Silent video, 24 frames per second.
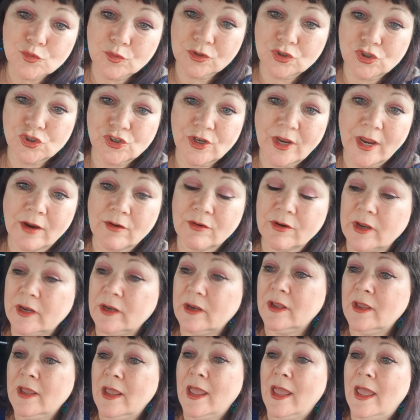will share it
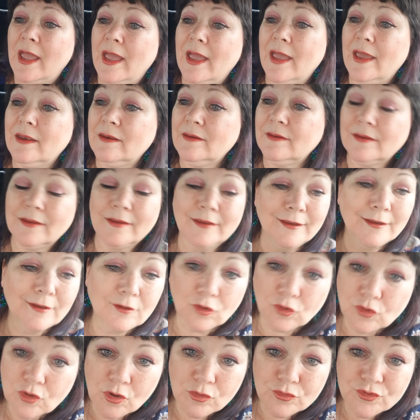and
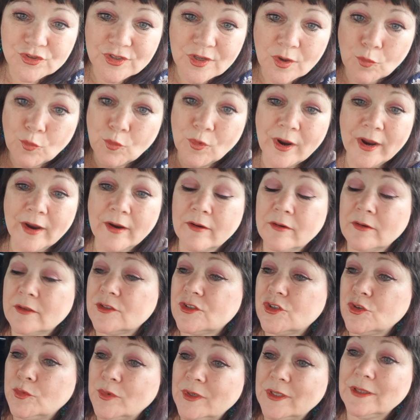it'll go somewhere
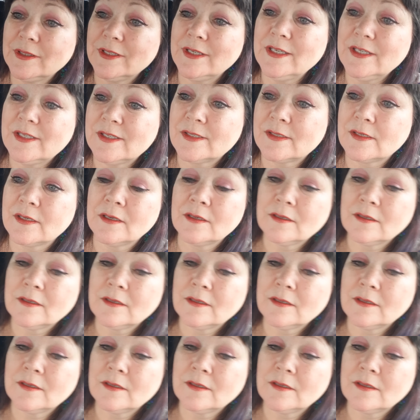to at least